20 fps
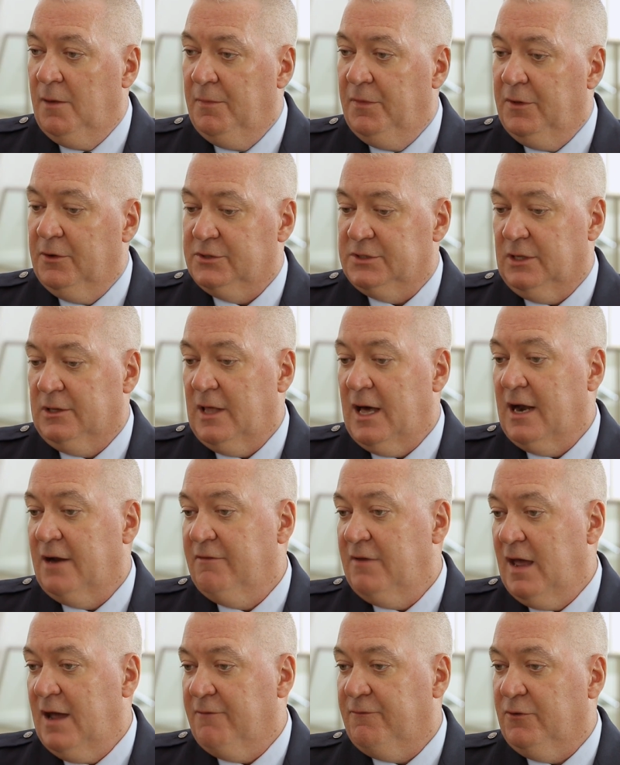There's a lot
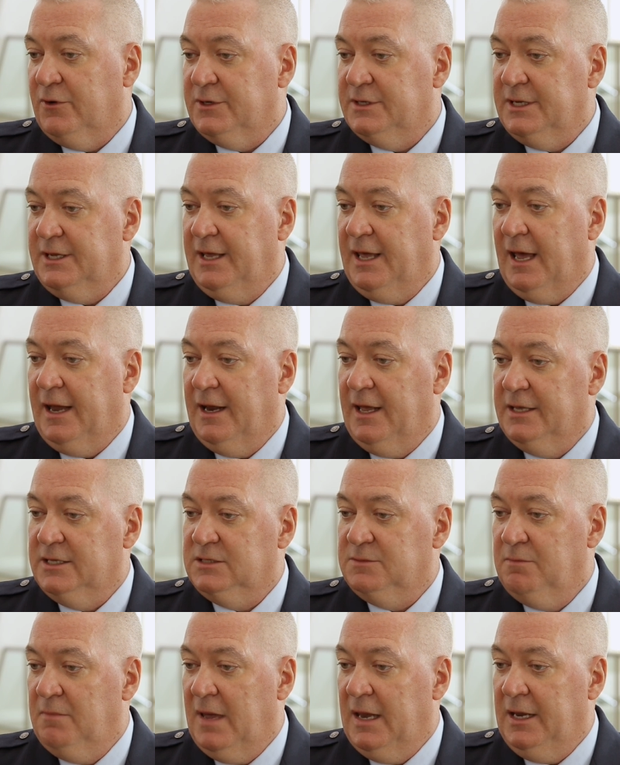of effort to get
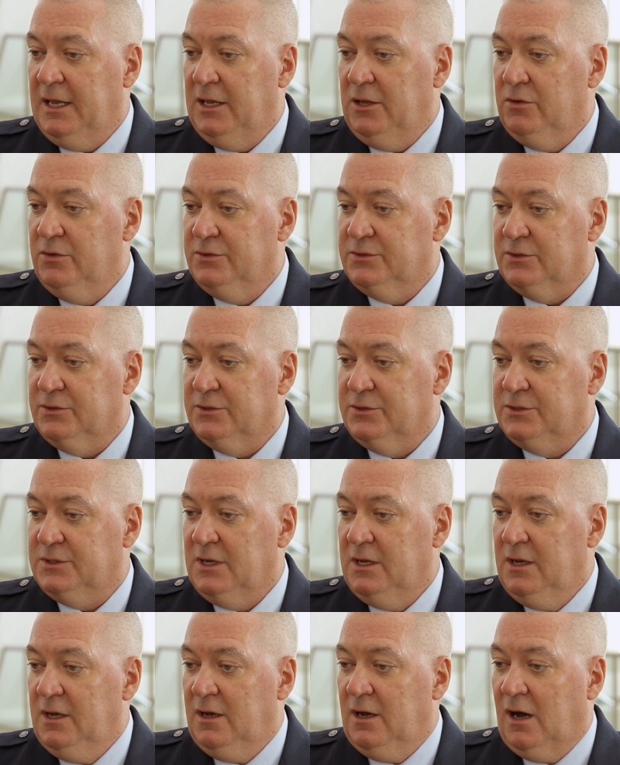as many
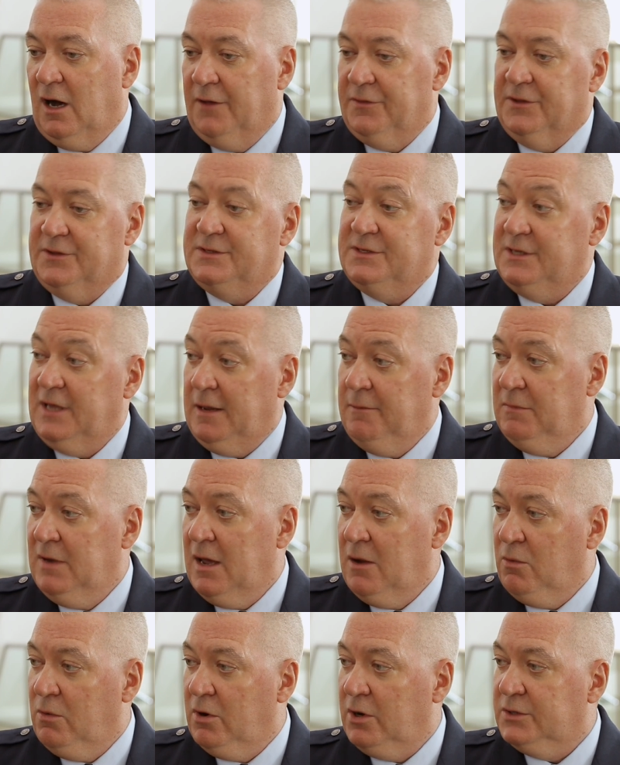users on the same
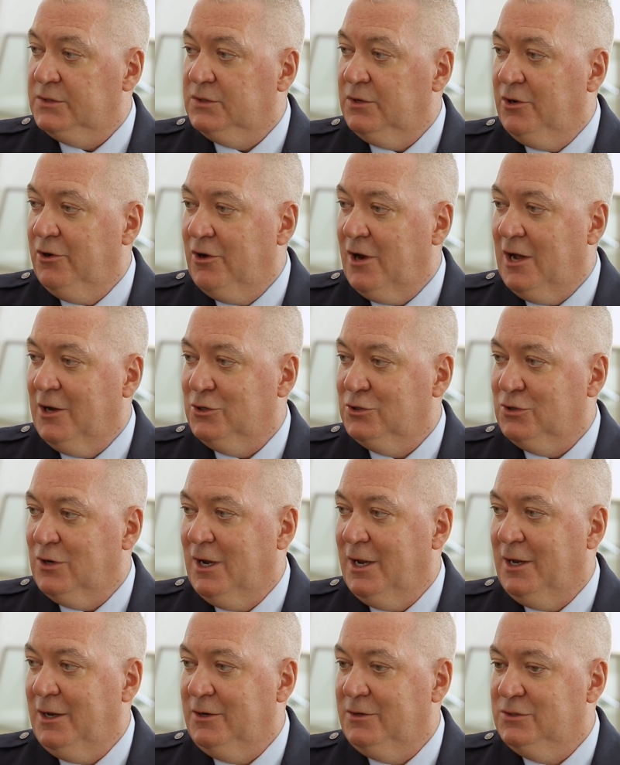network, so you're not
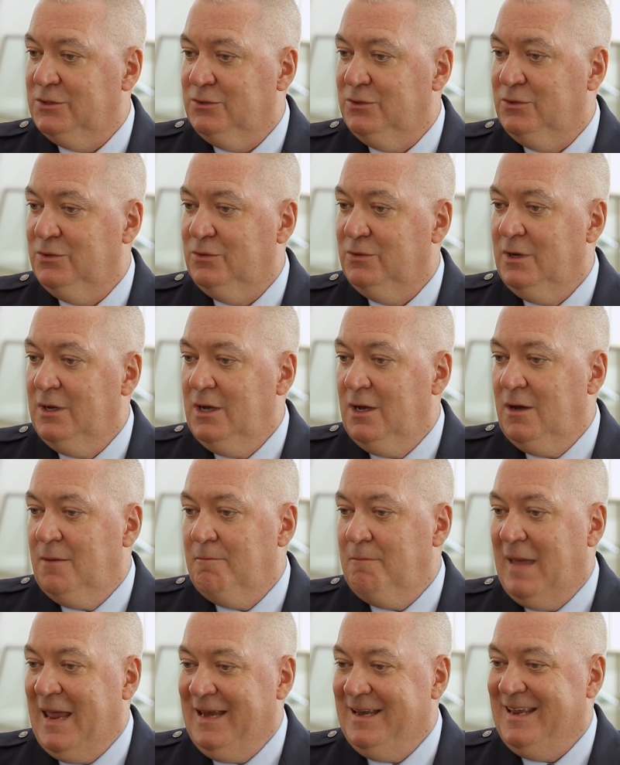trying to
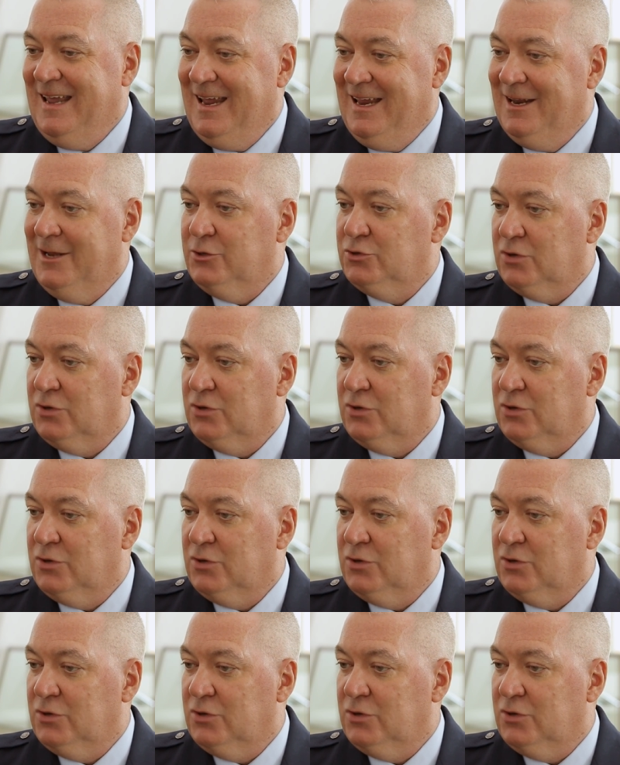maintain and